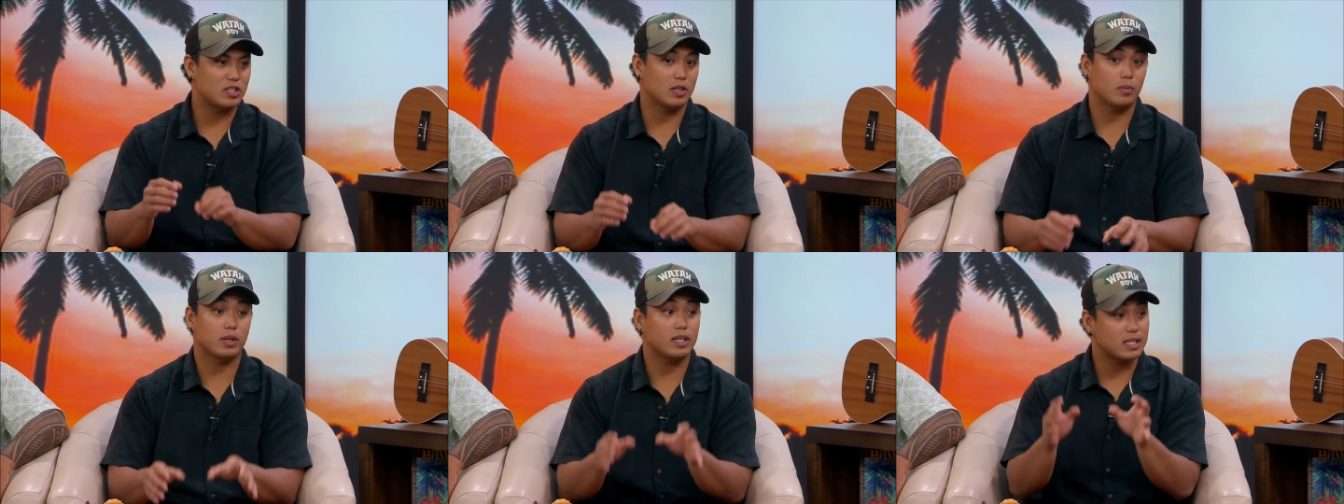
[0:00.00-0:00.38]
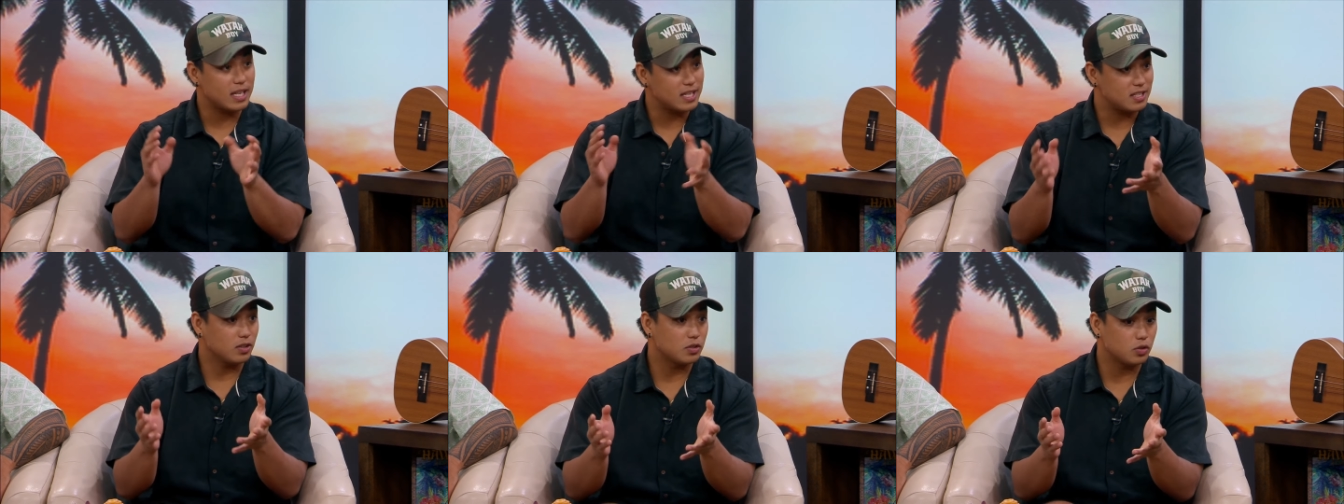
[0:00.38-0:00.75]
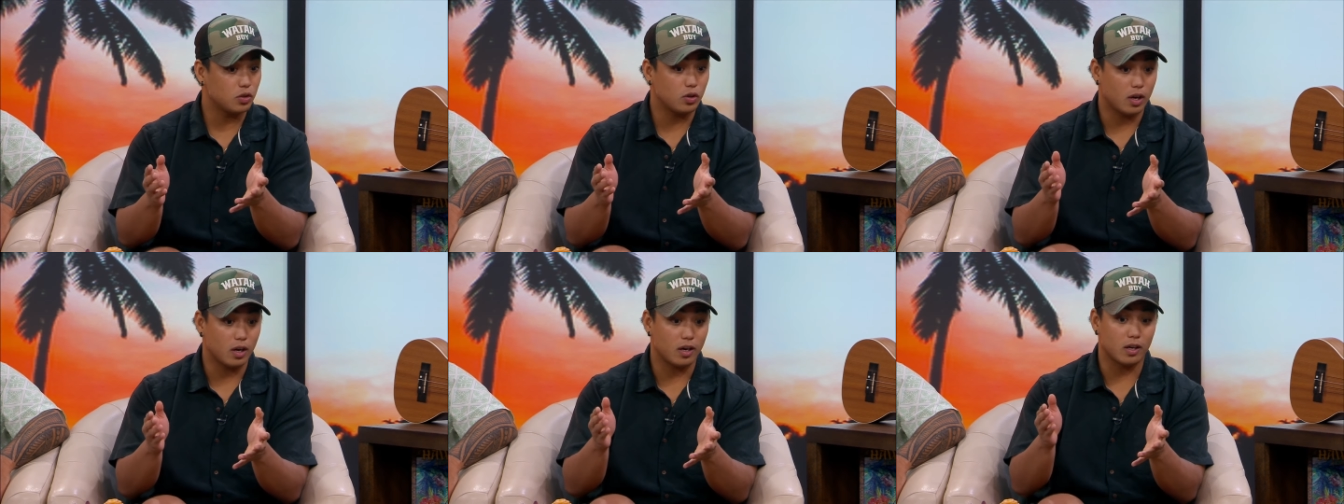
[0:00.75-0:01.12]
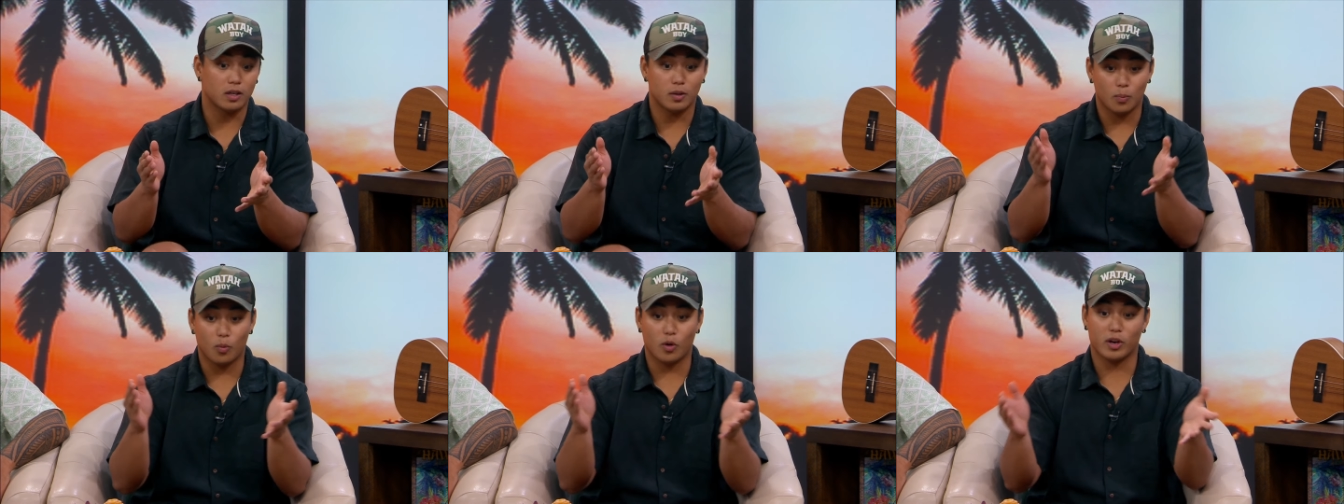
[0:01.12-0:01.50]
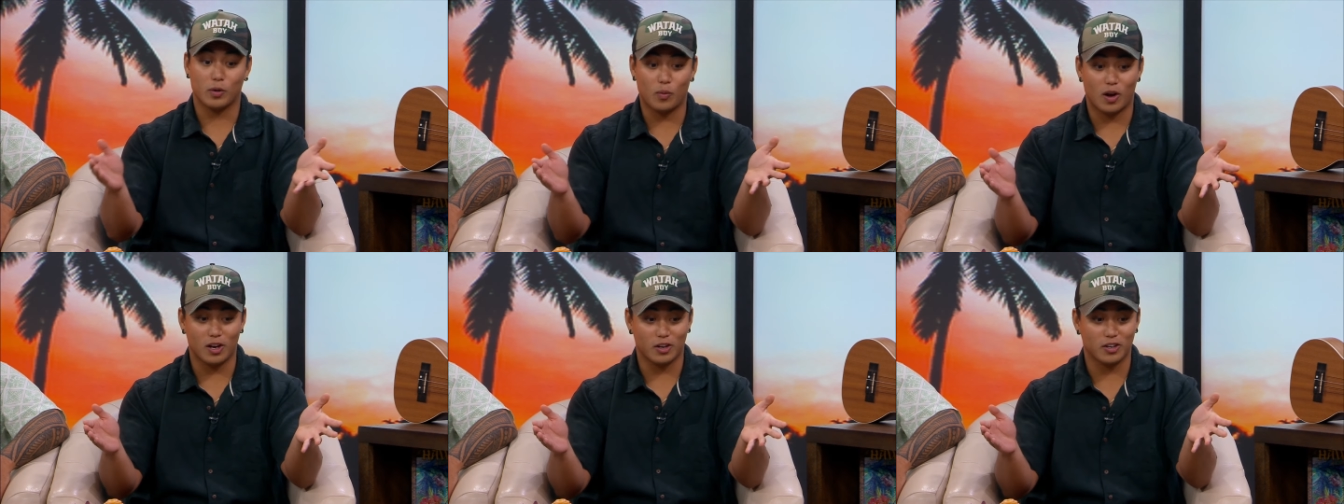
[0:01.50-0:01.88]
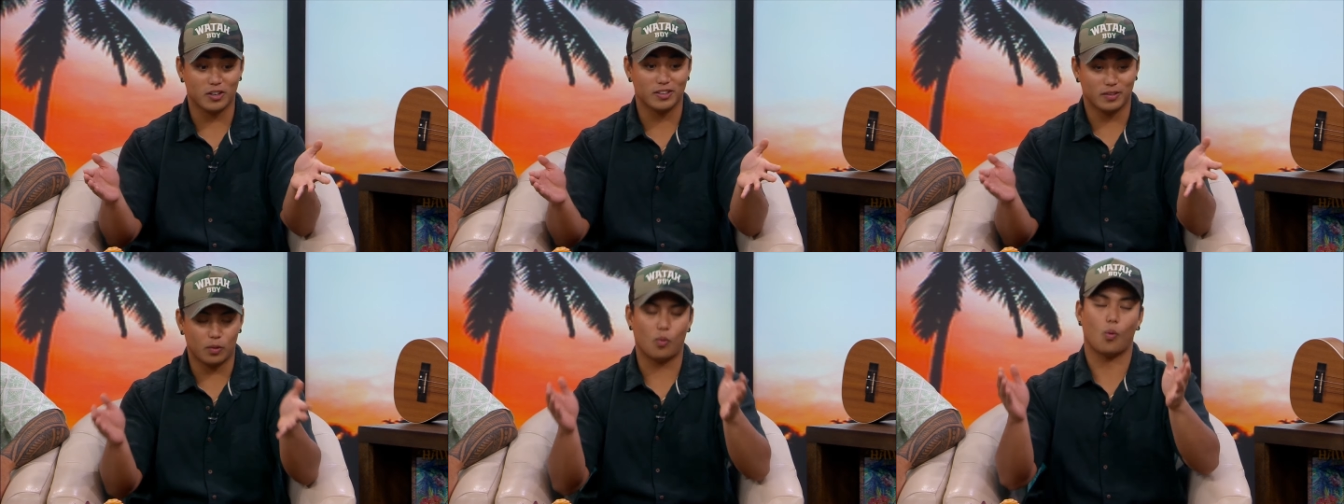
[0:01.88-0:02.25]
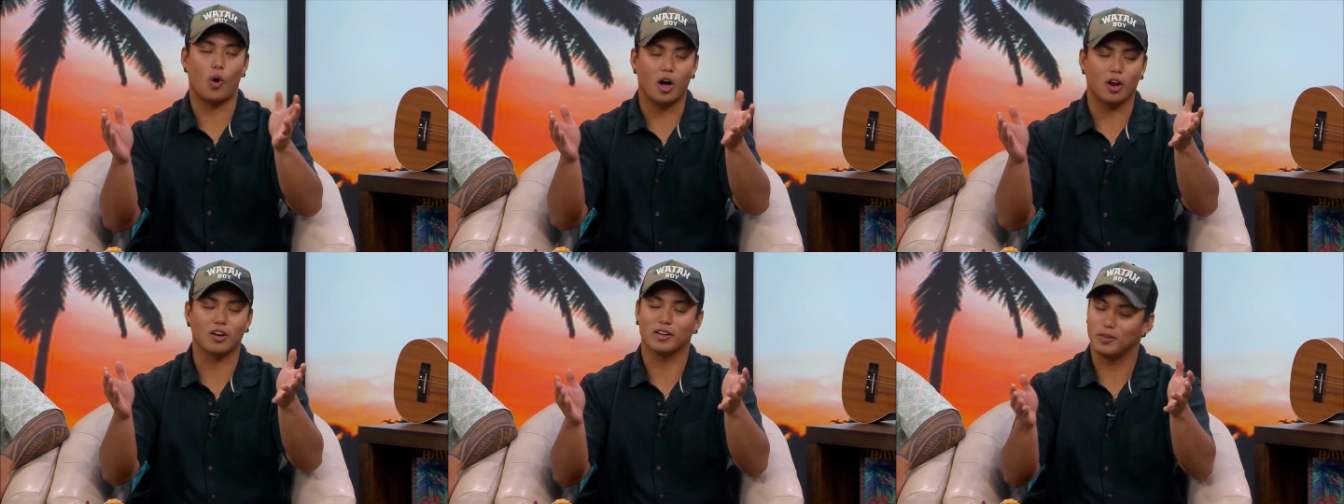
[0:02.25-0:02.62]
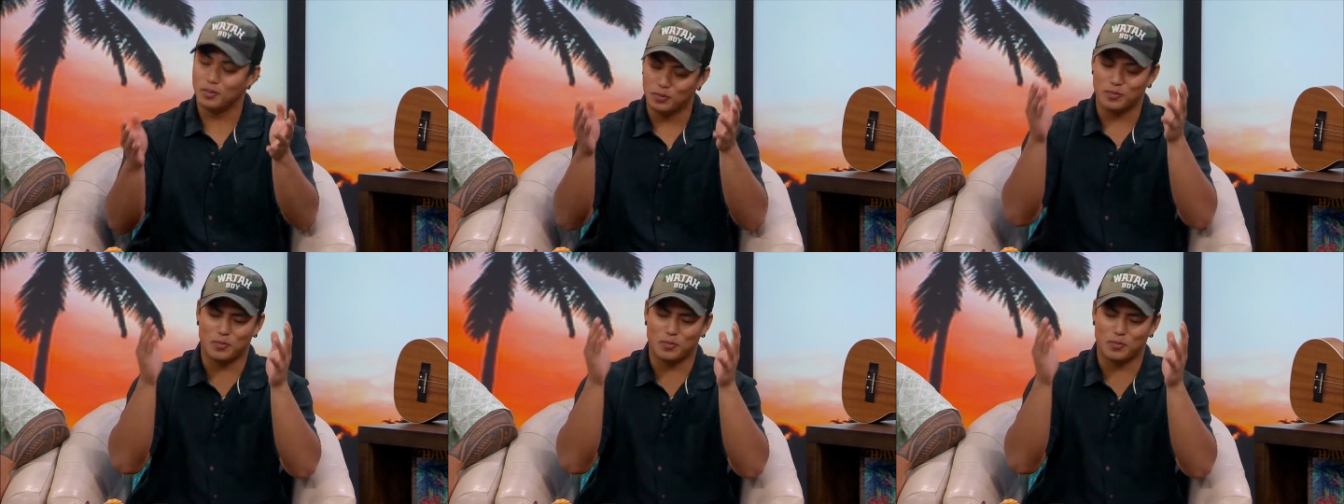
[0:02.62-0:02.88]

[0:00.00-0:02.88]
a little bit because that's also uh, Morgan yeah. Waller. Oh, Waller. Wallen.